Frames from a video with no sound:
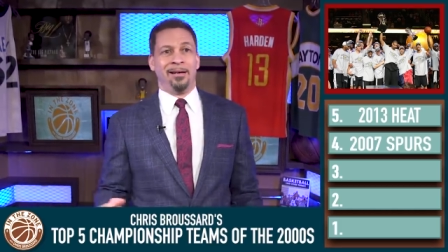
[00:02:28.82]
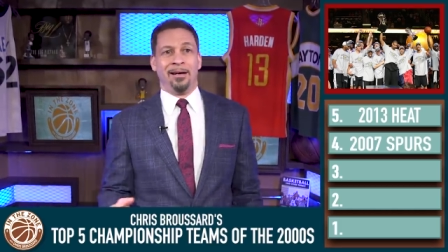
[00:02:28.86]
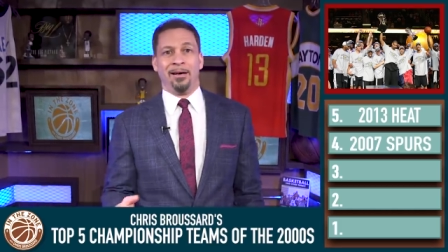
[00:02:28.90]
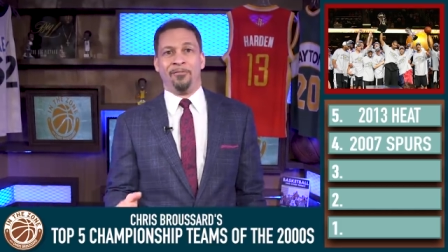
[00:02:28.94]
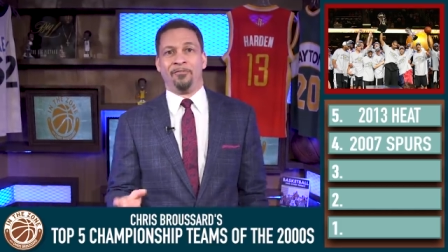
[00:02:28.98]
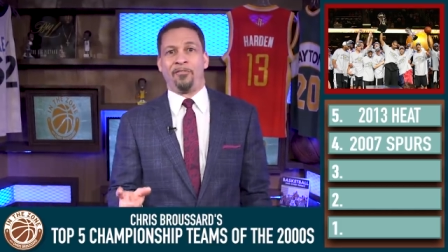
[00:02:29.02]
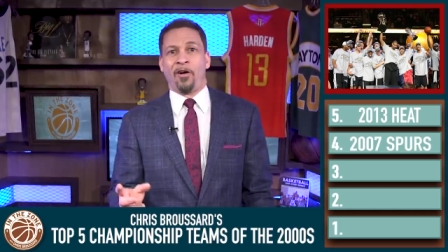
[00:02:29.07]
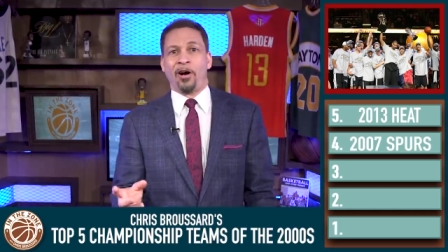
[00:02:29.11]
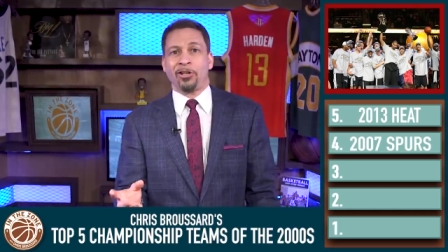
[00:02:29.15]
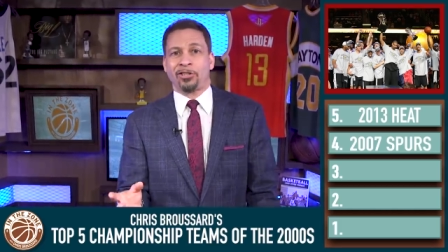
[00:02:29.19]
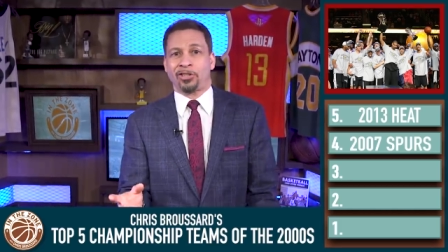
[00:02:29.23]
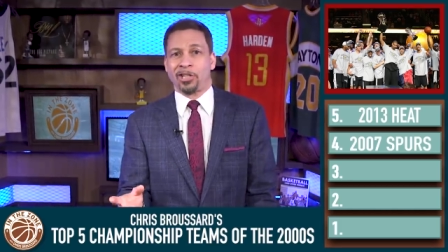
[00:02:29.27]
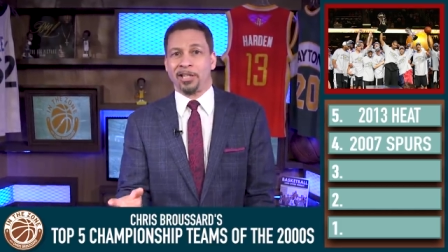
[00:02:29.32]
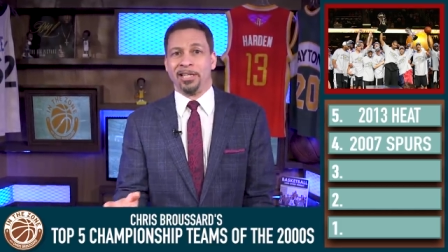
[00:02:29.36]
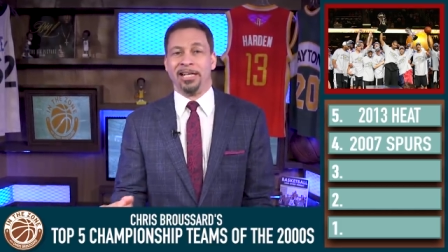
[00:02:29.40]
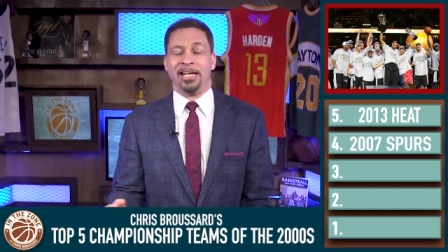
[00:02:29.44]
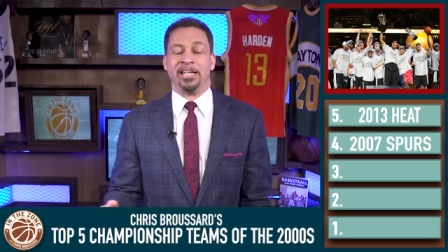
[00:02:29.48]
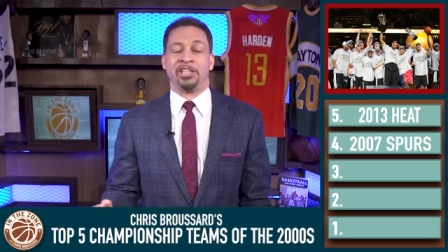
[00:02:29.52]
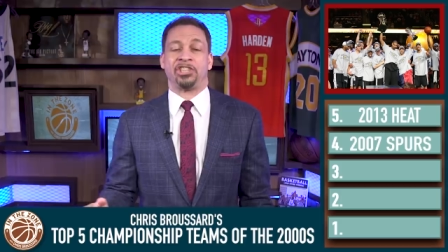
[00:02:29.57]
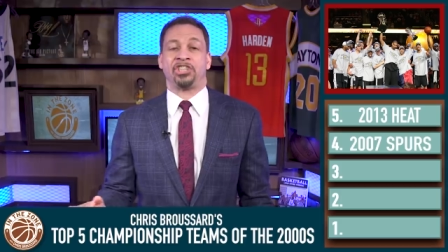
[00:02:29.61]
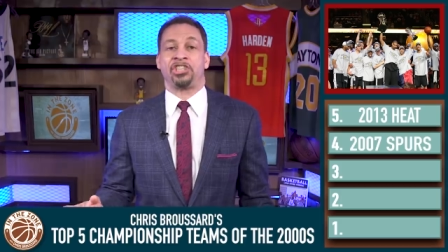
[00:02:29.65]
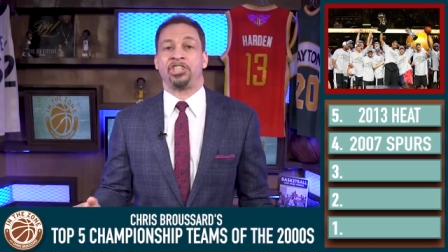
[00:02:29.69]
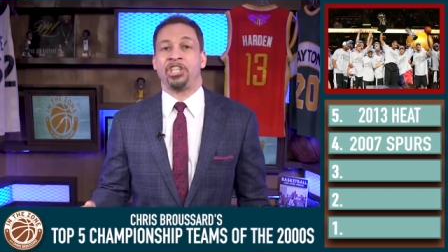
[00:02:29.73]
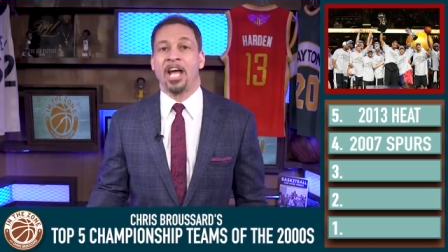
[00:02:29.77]
virtually
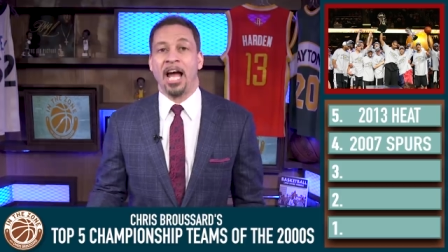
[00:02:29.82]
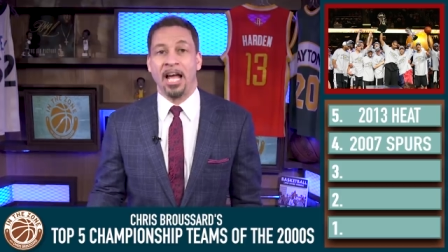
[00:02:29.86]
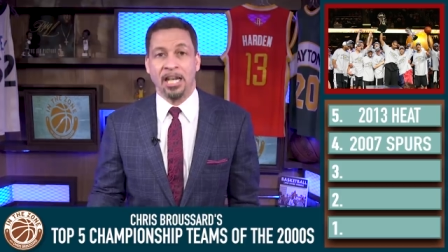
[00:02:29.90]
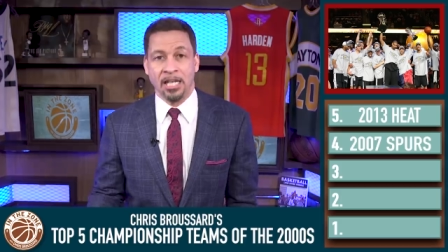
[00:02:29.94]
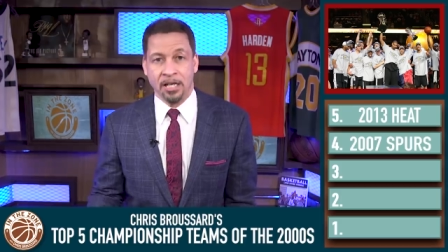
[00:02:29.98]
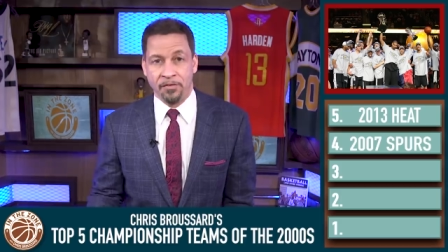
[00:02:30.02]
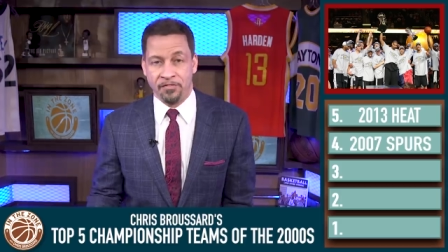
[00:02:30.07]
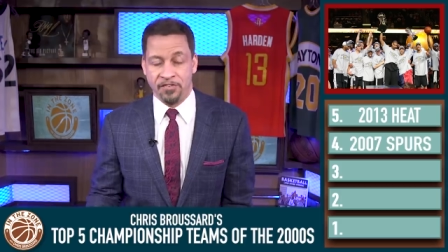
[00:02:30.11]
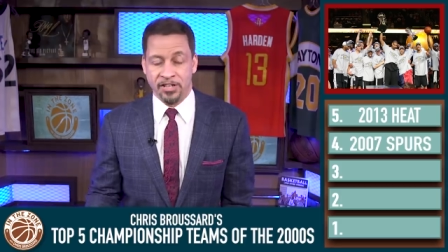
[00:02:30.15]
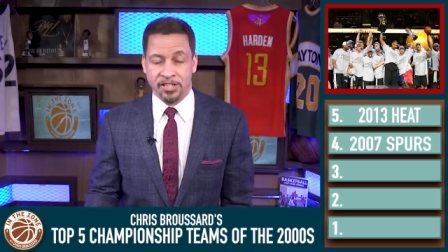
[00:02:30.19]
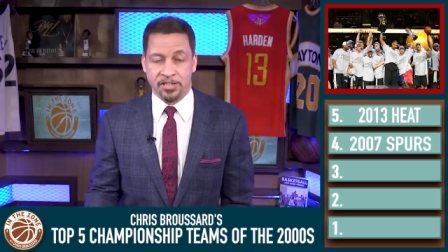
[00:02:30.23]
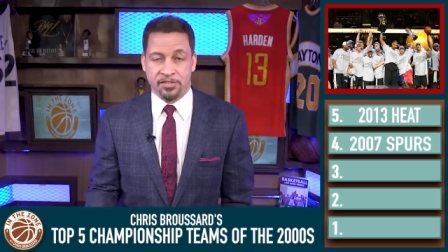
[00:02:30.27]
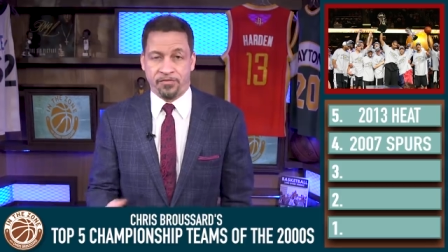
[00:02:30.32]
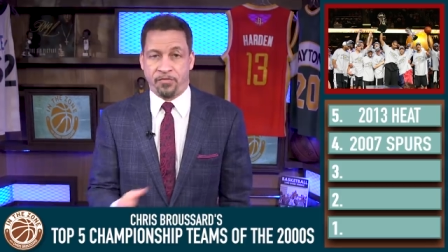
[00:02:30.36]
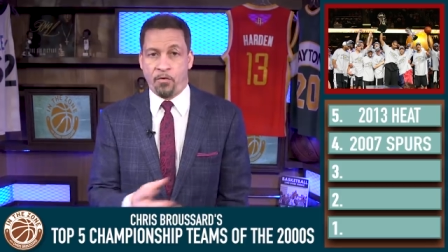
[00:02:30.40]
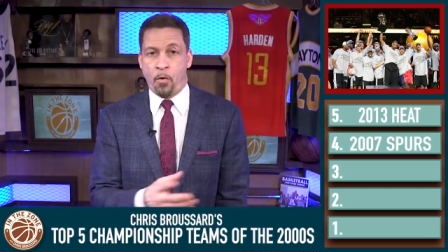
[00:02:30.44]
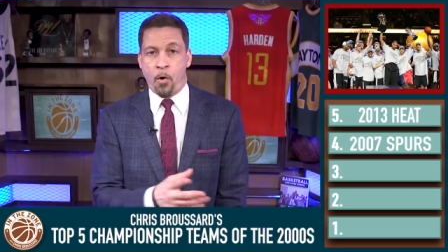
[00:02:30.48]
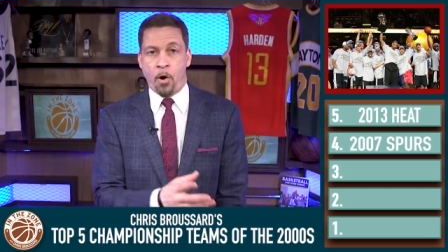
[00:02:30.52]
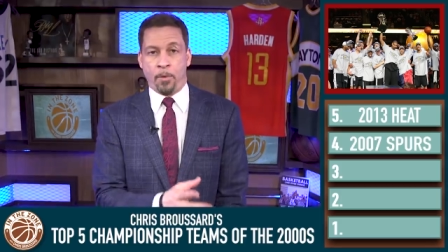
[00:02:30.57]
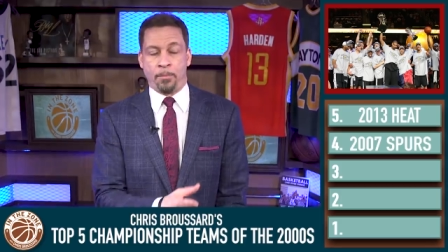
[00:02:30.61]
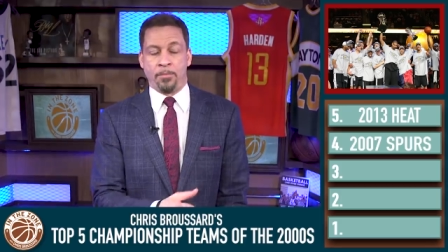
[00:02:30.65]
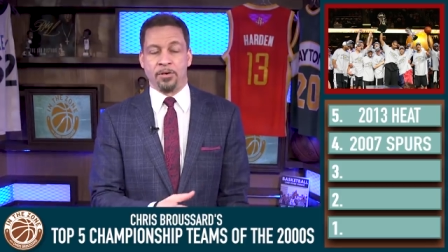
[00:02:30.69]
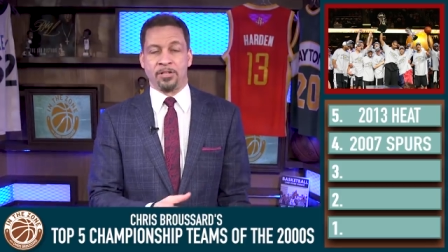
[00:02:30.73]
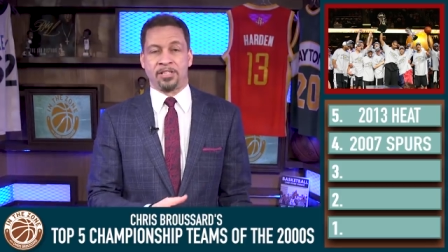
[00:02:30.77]
a shell of his
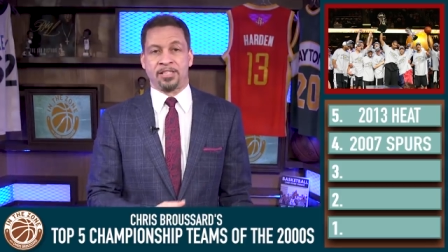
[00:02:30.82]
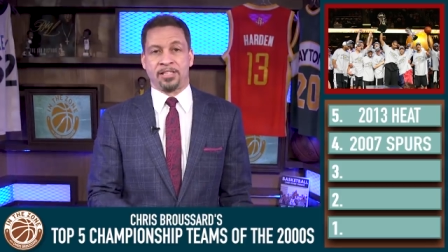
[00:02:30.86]
former